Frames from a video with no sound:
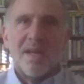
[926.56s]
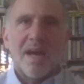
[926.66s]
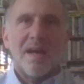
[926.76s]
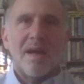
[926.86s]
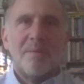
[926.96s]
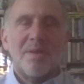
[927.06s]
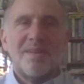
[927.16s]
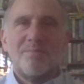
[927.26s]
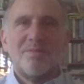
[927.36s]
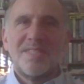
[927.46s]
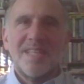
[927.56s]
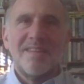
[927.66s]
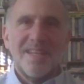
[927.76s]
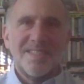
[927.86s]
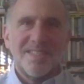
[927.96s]
I wouldn't say
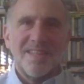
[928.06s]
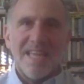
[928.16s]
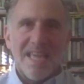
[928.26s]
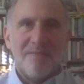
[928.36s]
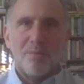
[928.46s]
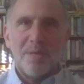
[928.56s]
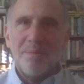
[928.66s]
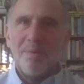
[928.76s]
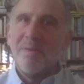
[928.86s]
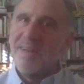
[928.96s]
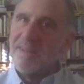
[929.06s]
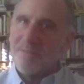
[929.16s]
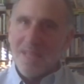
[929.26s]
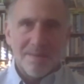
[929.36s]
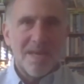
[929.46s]
they're necessarily evil people, but
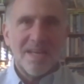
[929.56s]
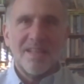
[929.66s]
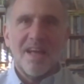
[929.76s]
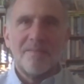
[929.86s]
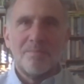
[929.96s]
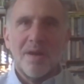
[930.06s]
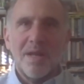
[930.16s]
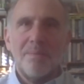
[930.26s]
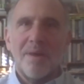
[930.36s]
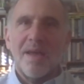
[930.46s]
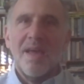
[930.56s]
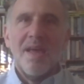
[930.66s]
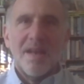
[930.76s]
if they can make a lot of money by